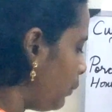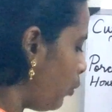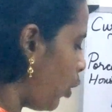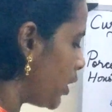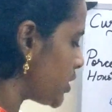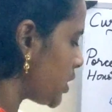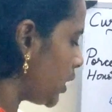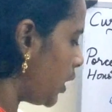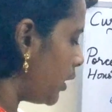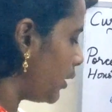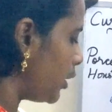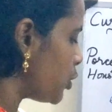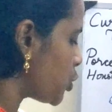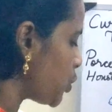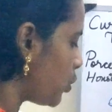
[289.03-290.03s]
moisture
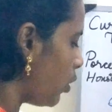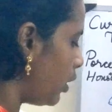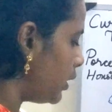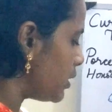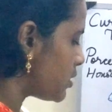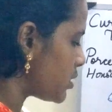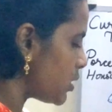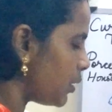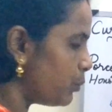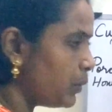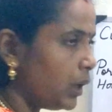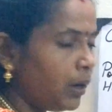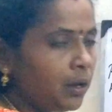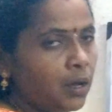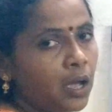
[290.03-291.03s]
content should not disturb
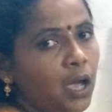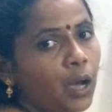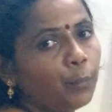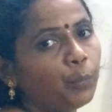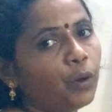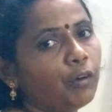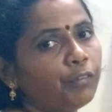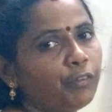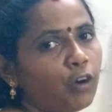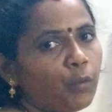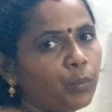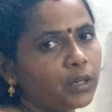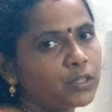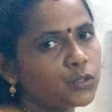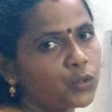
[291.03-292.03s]
the
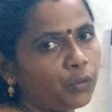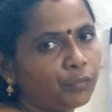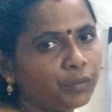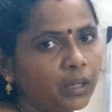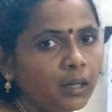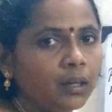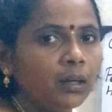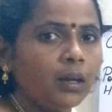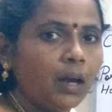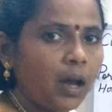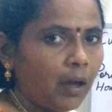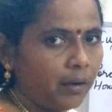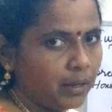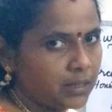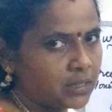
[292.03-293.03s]
performance of the
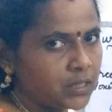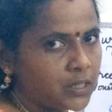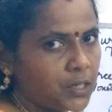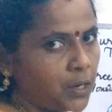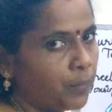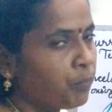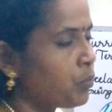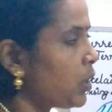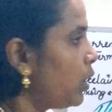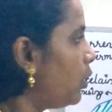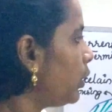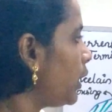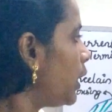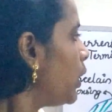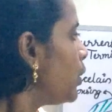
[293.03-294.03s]
arrester. Okay,